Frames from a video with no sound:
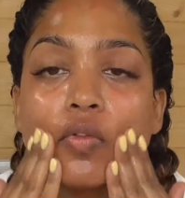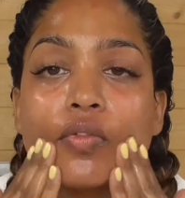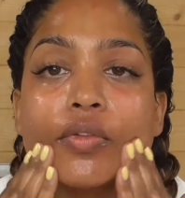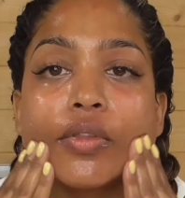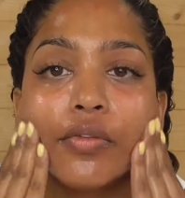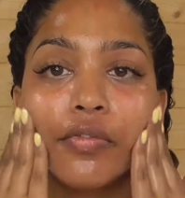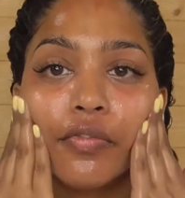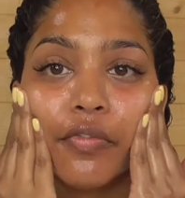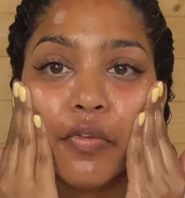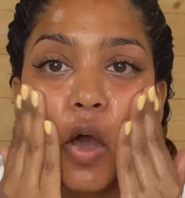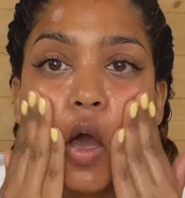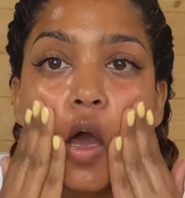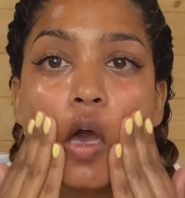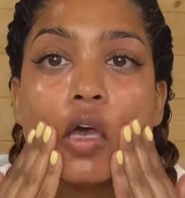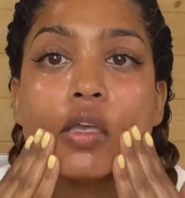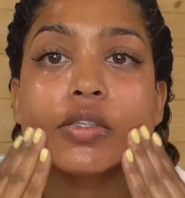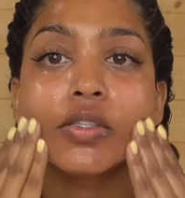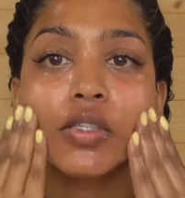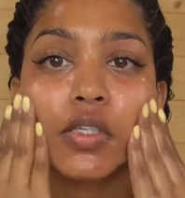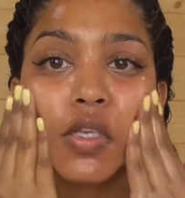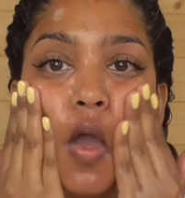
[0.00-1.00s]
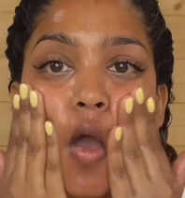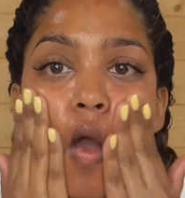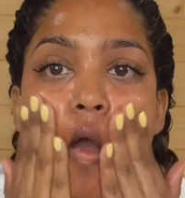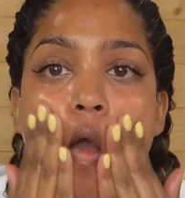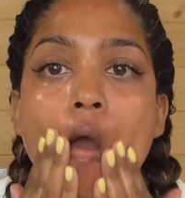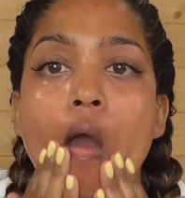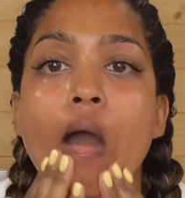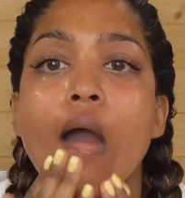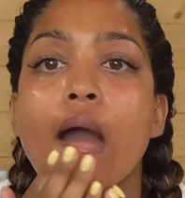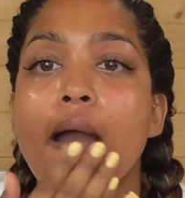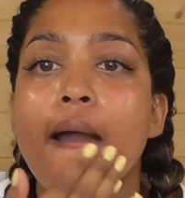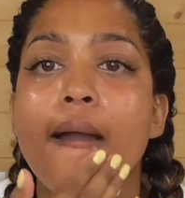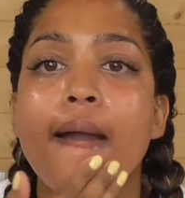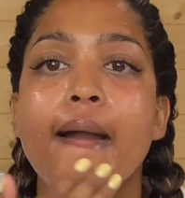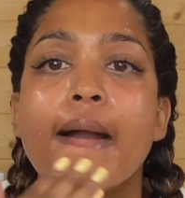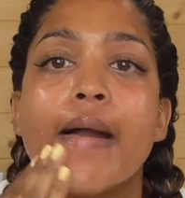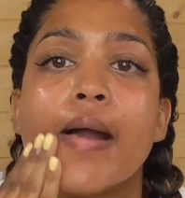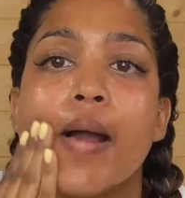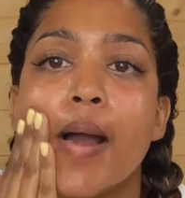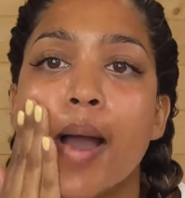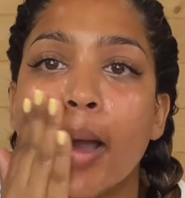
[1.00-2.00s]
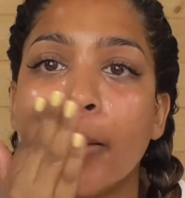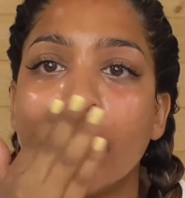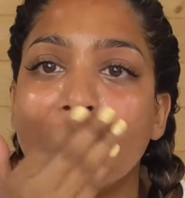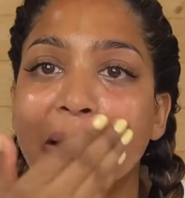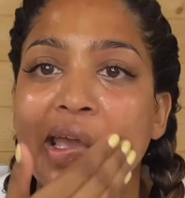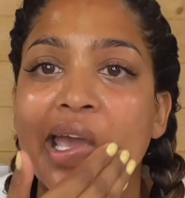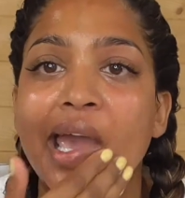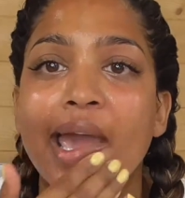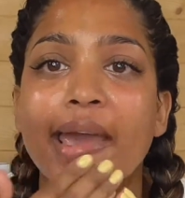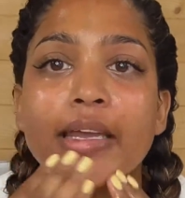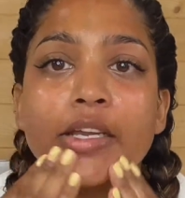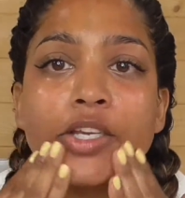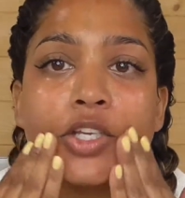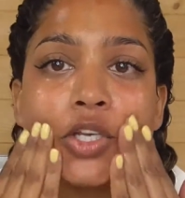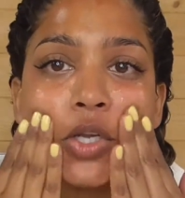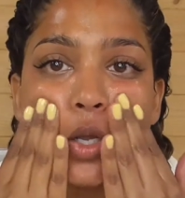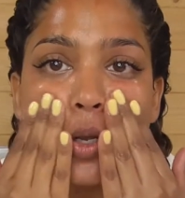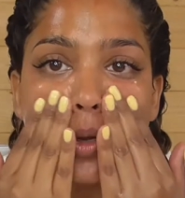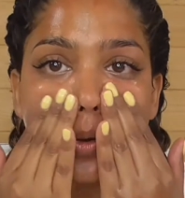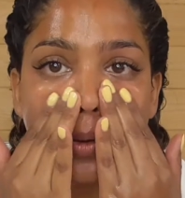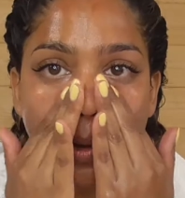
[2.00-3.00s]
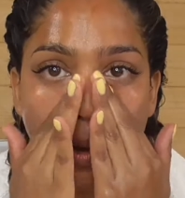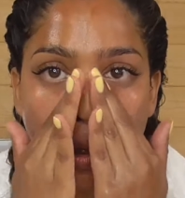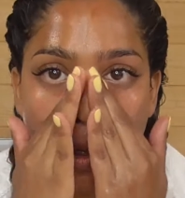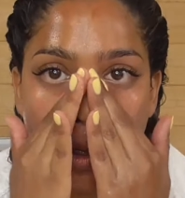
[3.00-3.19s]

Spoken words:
for the first application,